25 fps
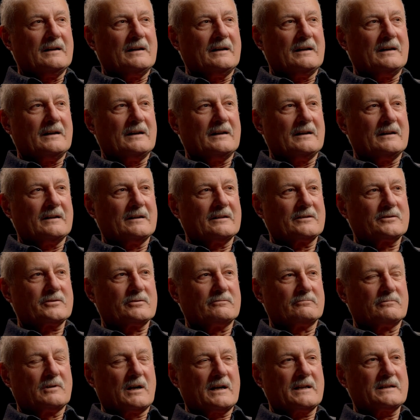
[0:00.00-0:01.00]
uh, to
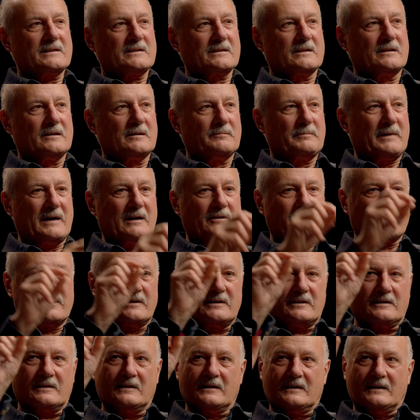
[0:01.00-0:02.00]
write uh, about
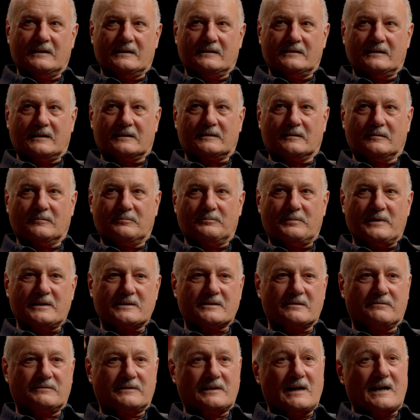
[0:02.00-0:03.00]
the little
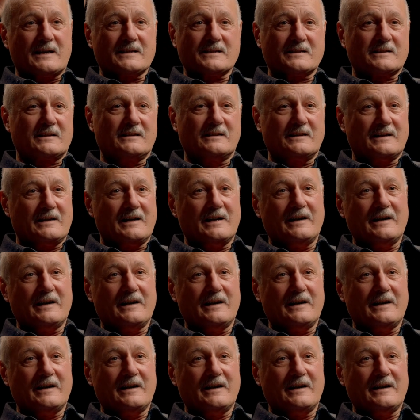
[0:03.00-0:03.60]
bits of dust in the